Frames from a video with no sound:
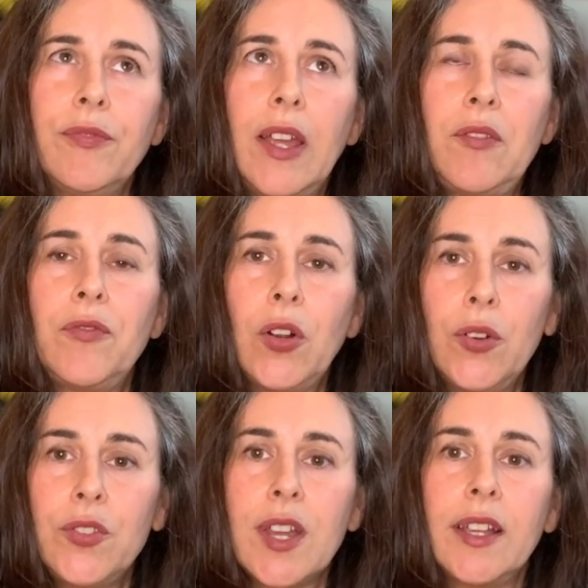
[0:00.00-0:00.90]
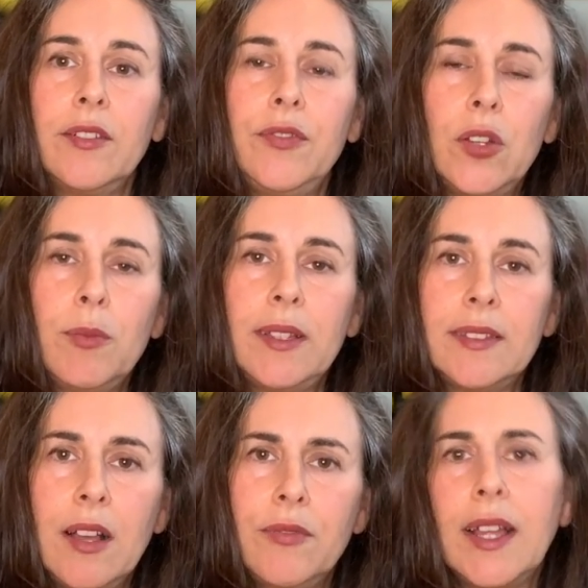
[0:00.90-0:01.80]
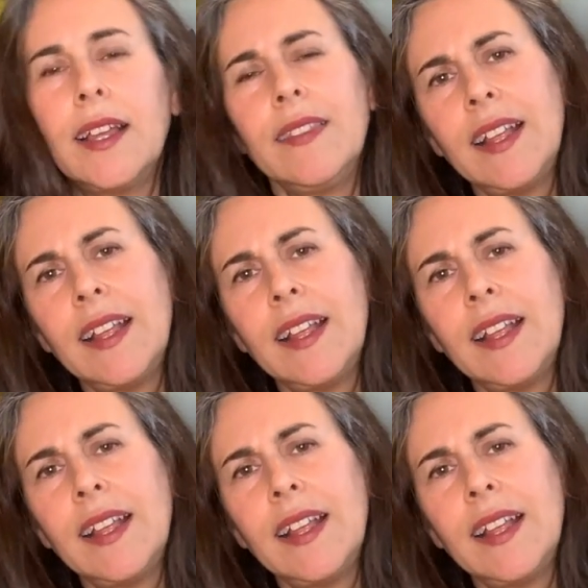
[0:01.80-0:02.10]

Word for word: at first I could feel myself like,